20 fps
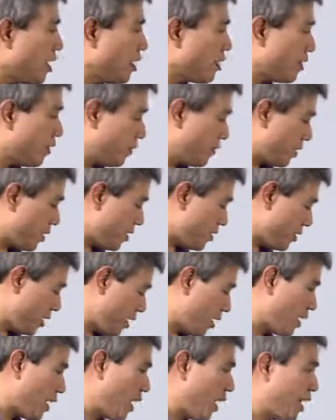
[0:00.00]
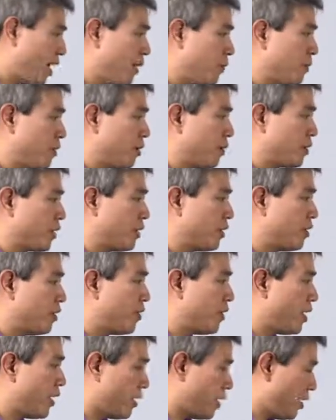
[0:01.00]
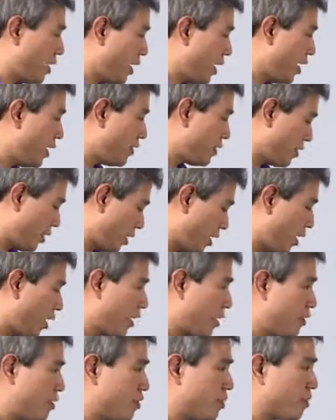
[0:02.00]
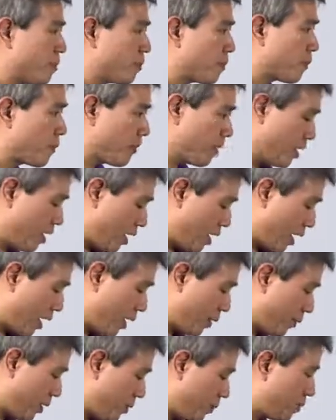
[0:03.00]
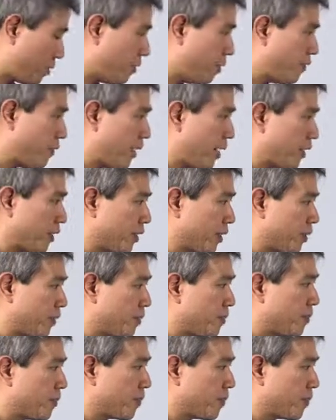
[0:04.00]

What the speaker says: The first thing I am going to do here is launch i1 Profiler.